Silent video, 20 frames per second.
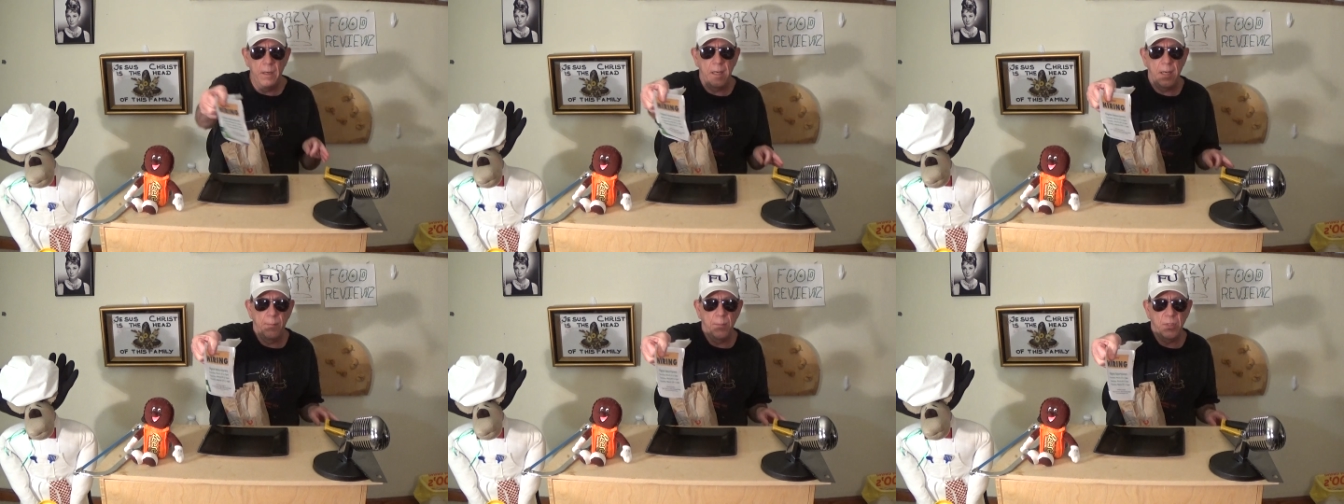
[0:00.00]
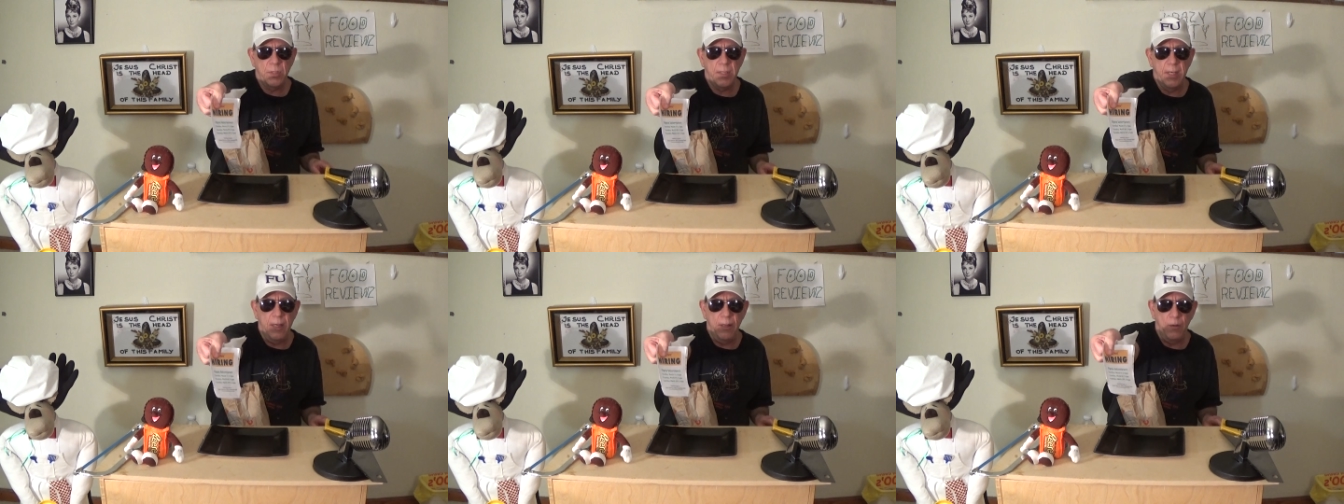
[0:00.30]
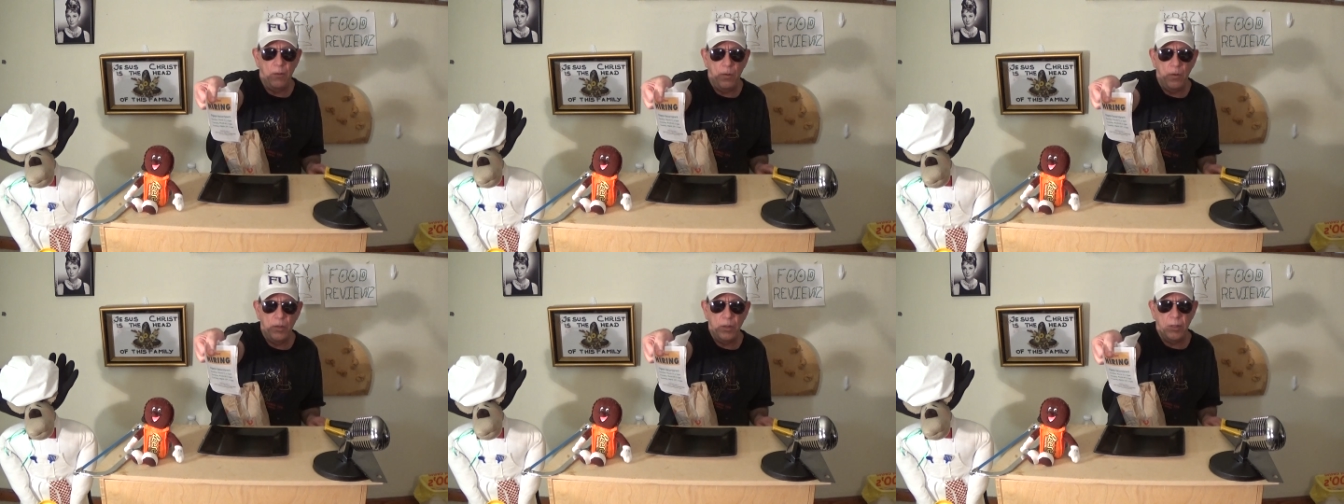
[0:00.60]
come to Saint
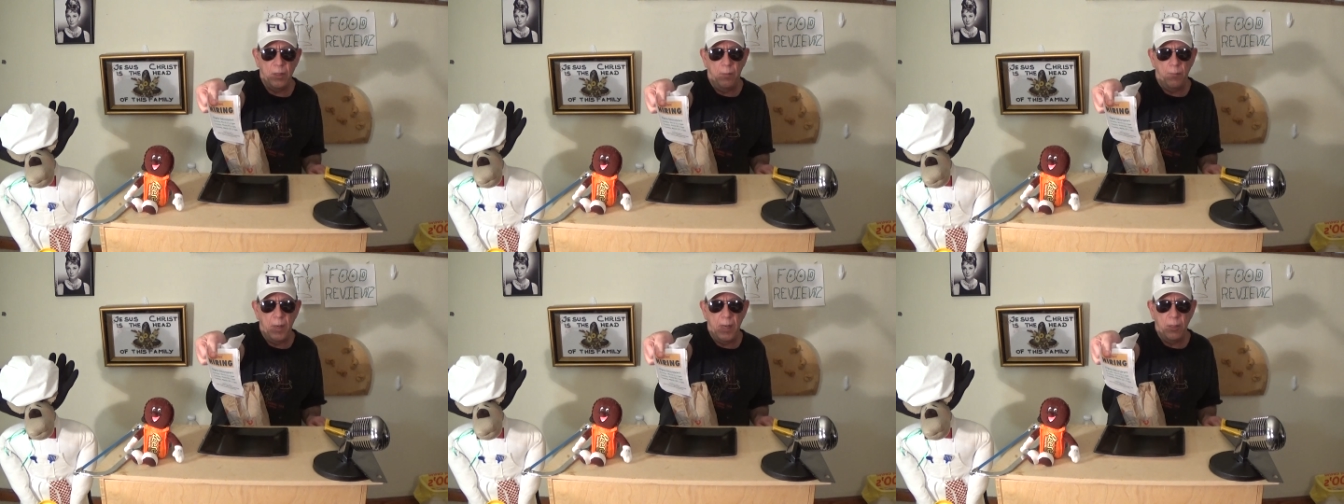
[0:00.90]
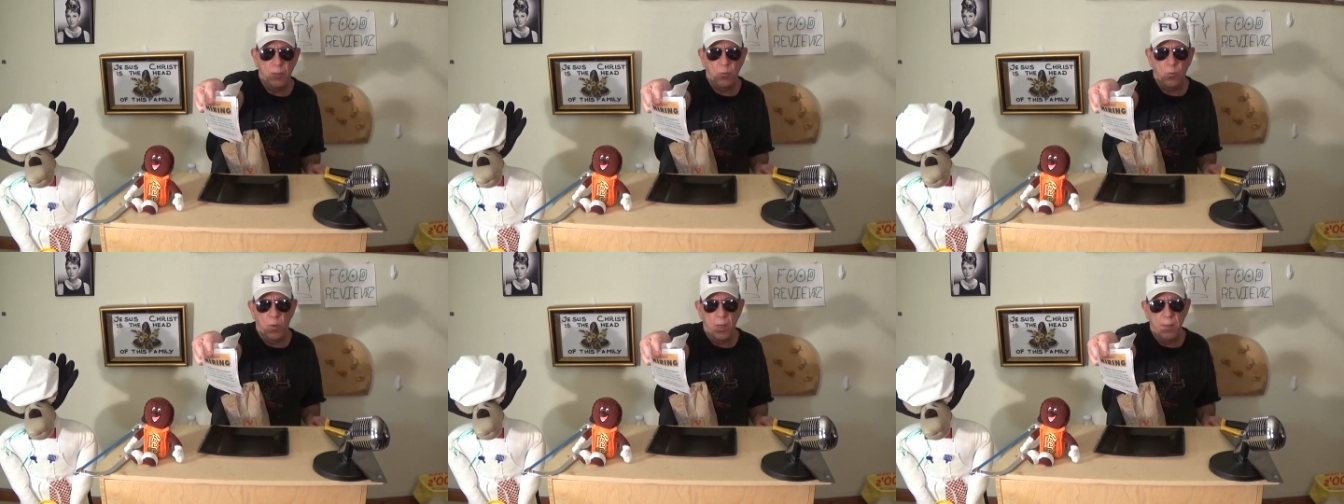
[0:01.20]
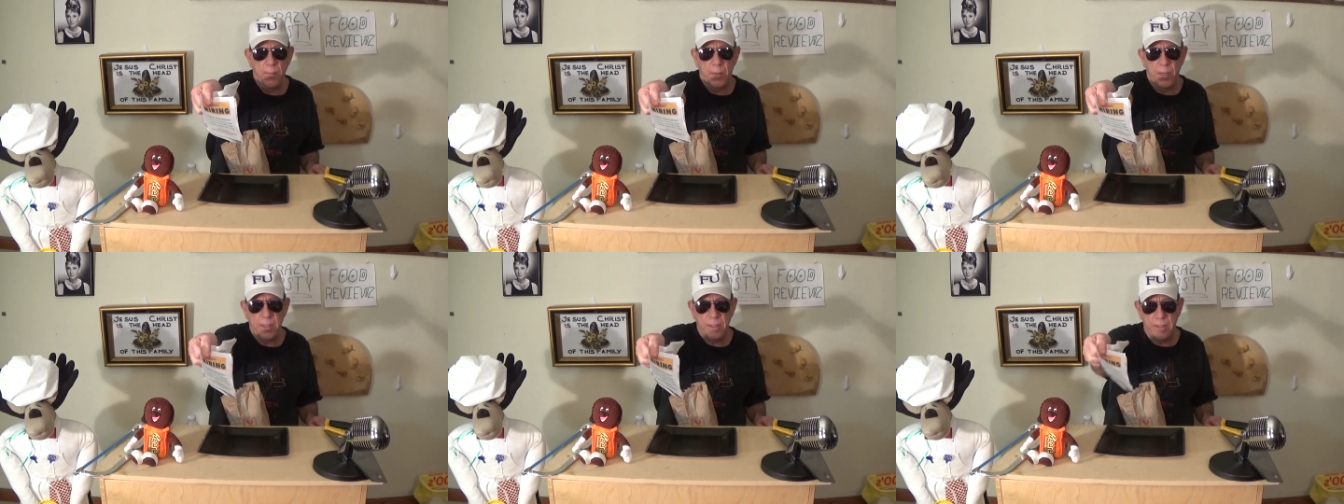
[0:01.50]
Louis and make
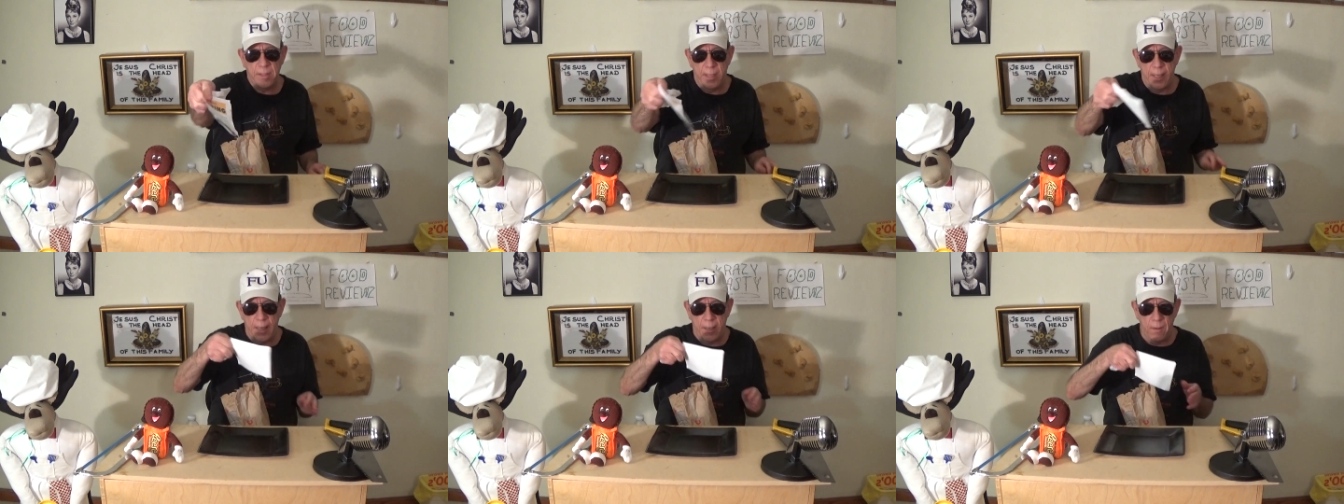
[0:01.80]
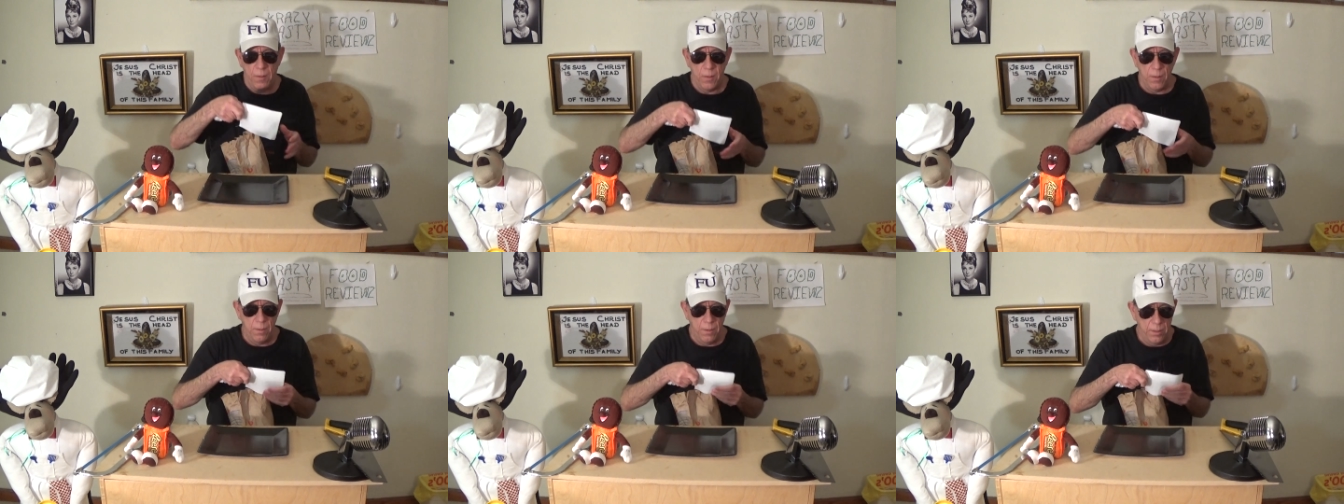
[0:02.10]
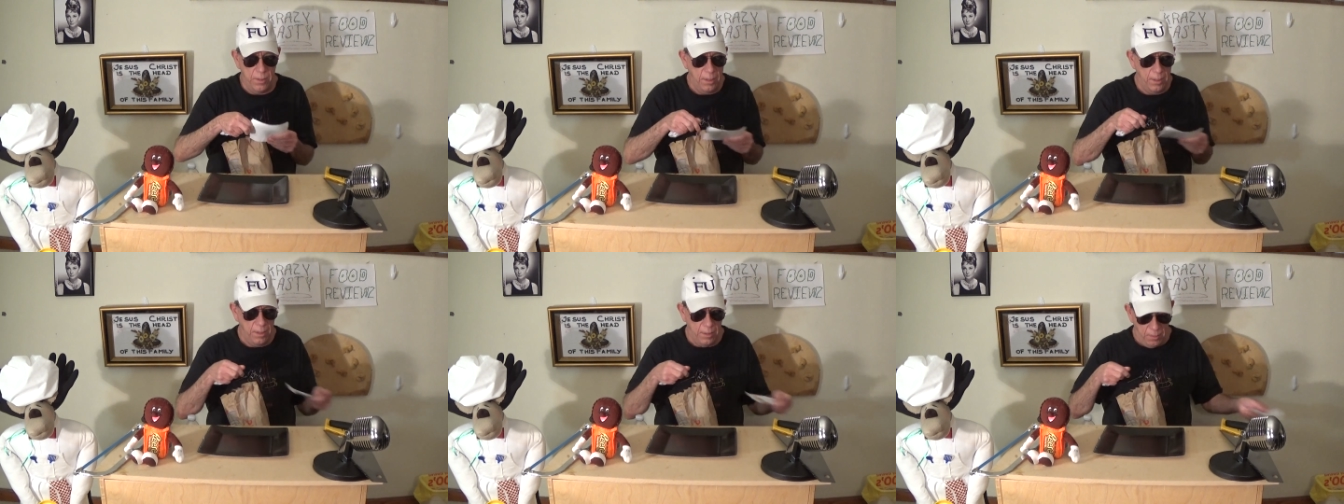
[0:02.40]
twenty bucks an hour.
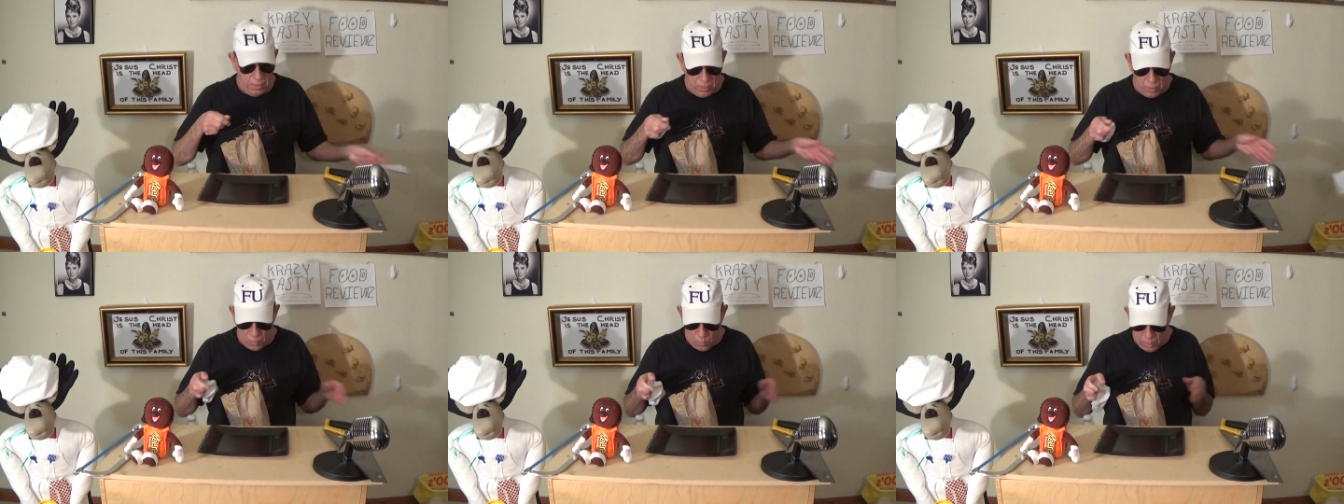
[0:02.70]
You're